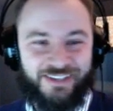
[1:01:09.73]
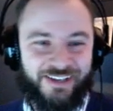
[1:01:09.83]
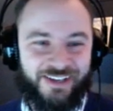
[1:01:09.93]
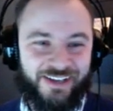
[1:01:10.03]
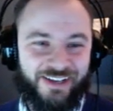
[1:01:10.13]

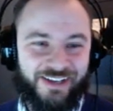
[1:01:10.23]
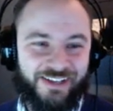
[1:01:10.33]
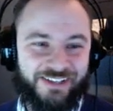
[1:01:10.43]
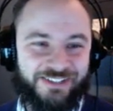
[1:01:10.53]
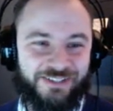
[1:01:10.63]
Uh,
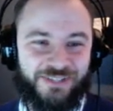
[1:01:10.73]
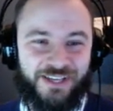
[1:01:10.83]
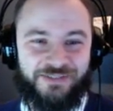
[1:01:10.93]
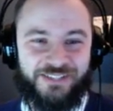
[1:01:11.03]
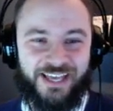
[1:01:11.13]
sometimes
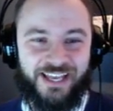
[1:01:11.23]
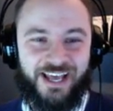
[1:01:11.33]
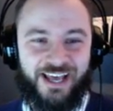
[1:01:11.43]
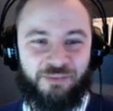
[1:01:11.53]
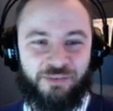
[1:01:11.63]
that
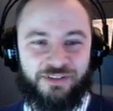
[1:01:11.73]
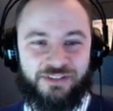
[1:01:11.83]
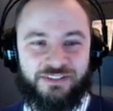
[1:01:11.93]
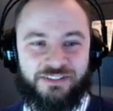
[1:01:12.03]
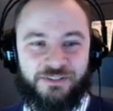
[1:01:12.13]

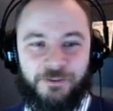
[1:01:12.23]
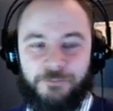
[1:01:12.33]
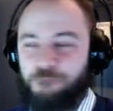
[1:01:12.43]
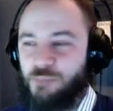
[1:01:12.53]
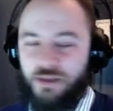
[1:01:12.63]
happens.
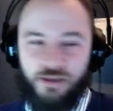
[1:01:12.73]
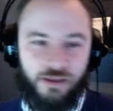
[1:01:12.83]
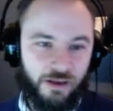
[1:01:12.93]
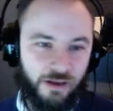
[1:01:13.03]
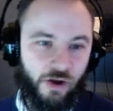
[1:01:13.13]
And
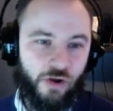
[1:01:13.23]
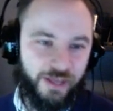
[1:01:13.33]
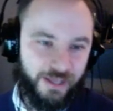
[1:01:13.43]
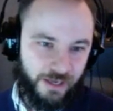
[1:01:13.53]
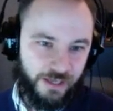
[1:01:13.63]
uh, oh,
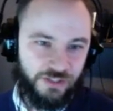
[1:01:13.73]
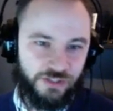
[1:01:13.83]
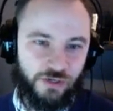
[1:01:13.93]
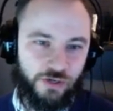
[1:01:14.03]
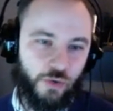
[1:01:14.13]
and I just saw
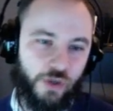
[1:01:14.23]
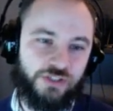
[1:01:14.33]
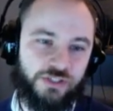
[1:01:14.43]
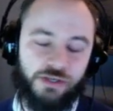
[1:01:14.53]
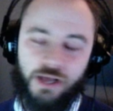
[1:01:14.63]
your
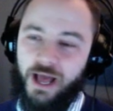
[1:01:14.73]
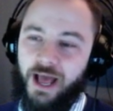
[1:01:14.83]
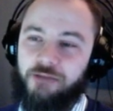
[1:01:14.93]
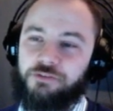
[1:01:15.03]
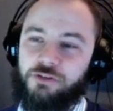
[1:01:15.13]
question. I
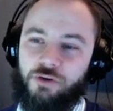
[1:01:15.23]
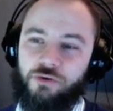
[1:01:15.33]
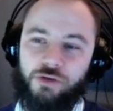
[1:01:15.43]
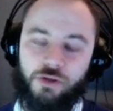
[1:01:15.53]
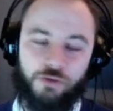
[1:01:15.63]
have to go to
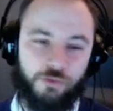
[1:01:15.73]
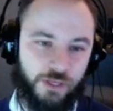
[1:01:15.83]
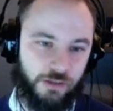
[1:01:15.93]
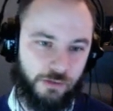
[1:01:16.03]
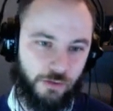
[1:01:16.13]
another
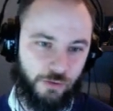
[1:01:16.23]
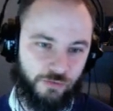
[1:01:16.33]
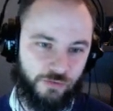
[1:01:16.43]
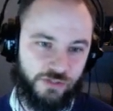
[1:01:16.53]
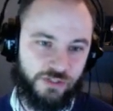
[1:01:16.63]
meeting though, so
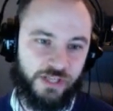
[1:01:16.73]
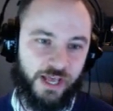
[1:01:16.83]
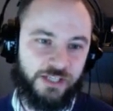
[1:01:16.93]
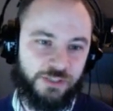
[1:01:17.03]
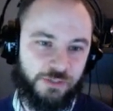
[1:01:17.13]
just
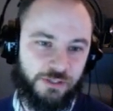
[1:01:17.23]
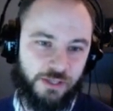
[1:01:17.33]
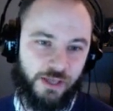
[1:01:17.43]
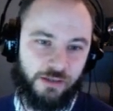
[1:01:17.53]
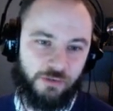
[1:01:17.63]
ask me
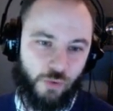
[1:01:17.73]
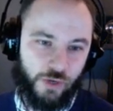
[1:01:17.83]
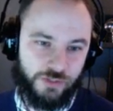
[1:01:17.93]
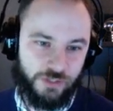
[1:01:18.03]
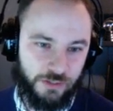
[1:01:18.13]
that
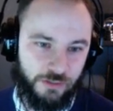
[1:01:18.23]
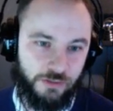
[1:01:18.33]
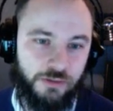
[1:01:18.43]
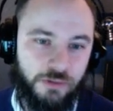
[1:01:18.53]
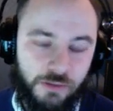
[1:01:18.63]
question
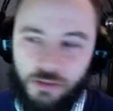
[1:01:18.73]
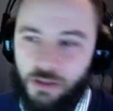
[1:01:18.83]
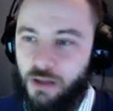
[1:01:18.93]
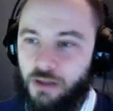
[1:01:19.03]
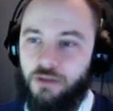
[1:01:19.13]

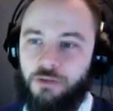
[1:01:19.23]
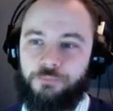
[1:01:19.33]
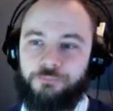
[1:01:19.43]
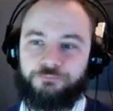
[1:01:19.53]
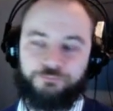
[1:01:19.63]

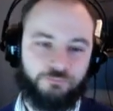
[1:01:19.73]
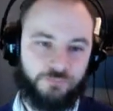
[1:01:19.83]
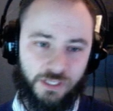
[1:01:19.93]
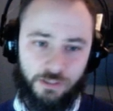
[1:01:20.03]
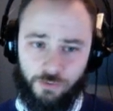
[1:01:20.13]
um,
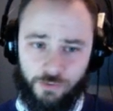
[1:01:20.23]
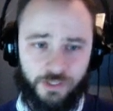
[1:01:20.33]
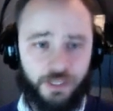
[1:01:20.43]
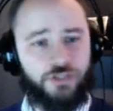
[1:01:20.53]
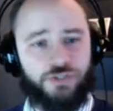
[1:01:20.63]
either in the
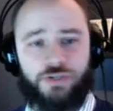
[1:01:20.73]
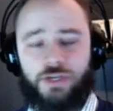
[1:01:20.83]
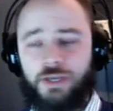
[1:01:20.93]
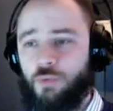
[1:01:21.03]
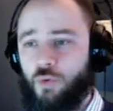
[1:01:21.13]
next
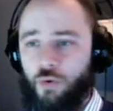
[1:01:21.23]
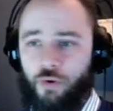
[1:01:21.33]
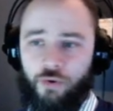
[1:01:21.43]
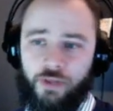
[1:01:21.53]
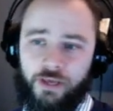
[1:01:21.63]
stream or
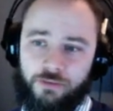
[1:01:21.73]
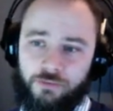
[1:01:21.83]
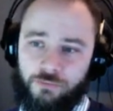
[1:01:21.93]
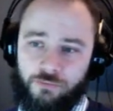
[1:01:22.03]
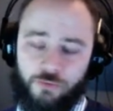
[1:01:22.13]

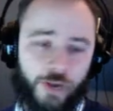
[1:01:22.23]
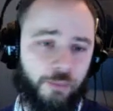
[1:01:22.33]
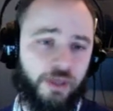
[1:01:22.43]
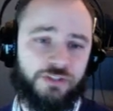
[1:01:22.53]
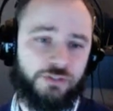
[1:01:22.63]
like direct
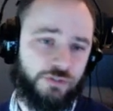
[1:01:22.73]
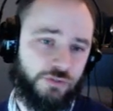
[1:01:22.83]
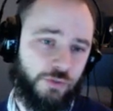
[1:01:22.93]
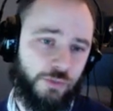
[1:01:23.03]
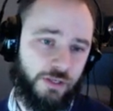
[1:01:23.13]
message it to
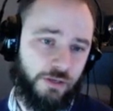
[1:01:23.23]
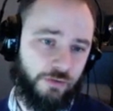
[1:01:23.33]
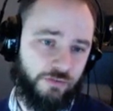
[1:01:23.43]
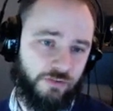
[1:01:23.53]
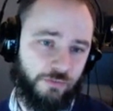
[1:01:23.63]
me on
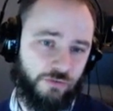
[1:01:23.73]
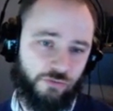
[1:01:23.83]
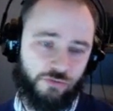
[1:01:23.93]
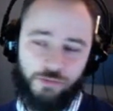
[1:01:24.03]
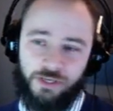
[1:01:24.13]
some social
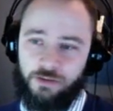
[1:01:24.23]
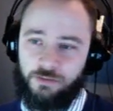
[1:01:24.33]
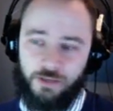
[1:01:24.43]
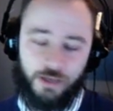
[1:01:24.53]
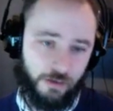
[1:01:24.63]
media
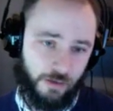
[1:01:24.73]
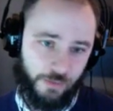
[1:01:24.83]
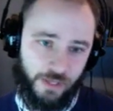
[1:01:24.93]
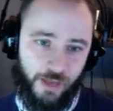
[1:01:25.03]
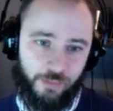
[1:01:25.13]
thing, and I'll be
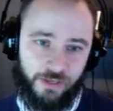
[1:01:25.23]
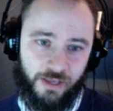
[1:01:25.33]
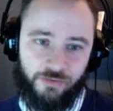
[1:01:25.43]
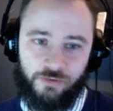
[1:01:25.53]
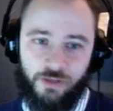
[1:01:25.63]
happy to
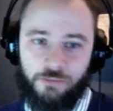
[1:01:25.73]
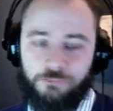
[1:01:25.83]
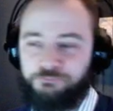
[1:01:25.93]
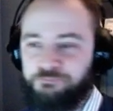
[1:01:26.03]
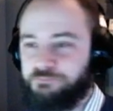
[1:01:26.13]
answer
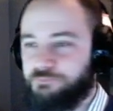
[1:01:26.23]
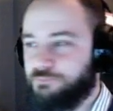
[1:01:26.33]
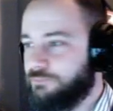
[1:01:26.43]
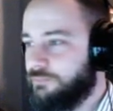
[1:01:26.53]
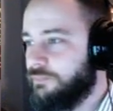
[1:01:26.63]
that.
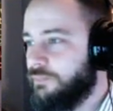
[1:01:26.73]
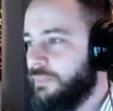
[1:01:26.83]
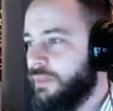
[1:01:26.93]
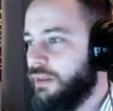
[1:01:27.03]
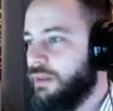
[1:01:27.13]

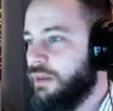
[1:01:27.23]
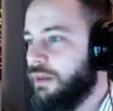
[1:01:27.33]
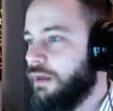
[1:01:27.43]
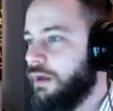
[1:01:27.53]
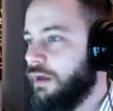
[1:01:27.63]

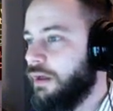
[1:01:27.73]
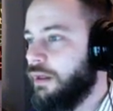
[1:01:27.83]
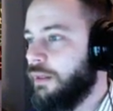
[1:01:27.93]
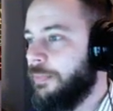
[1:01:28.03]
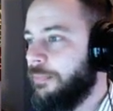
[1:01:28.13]

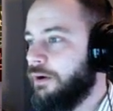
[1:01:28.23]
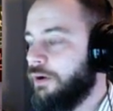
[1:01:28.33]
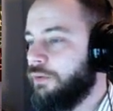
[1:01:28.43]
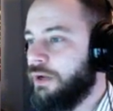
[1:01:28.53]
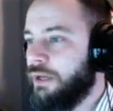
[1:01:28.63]
Um, all
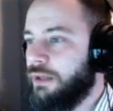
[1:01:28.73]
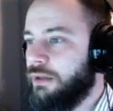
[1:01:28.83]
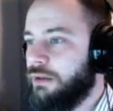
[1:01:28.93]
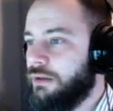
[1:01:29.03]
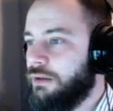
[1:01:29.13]
right.
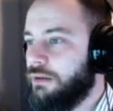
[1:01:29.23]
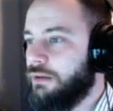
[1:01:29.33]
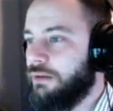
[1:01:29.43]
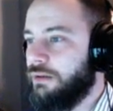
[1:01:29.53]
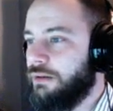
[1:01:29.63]

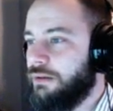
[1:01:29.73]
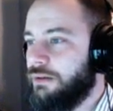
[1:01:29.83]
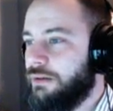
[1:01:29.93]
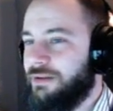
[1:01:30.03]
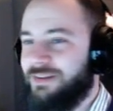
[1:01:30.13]

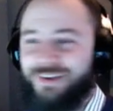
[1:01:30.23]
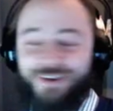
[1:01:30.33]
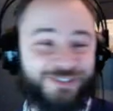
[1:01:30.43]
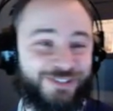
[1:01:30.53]
I'll see y'all